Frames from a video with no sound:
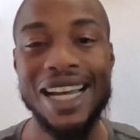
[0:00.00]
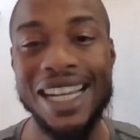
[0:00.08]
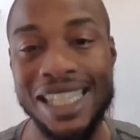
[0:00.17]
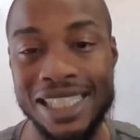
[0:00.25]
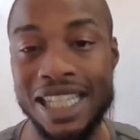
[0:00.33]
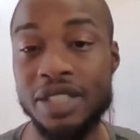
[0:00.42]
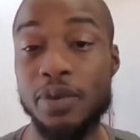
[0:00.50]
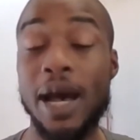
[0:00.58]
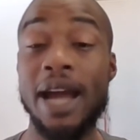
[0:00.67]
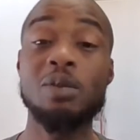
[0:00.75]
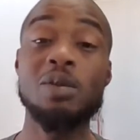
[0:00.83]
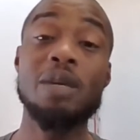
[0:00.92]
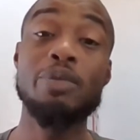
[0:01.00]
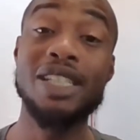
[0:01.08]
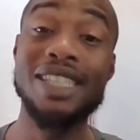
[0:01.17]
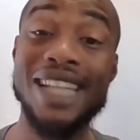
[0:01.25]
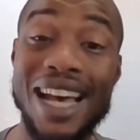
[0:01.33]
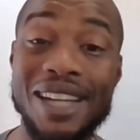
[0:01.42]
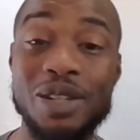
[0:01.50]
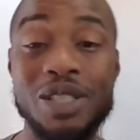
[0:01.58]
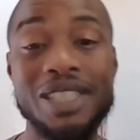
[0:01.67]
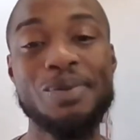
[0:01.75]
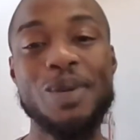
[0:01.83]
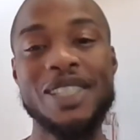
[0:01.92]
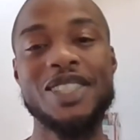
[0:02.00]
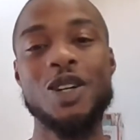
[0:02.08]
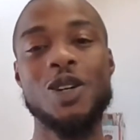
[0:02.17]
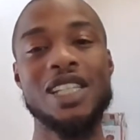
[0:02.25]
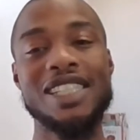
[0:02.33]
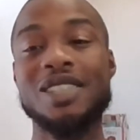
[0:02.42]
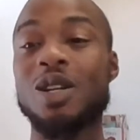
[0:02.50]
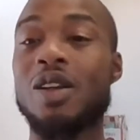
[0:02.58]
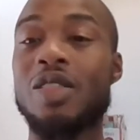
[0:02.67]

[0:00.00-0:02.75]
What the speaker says: Alright y'all, so item number 9 on this What's Sold list are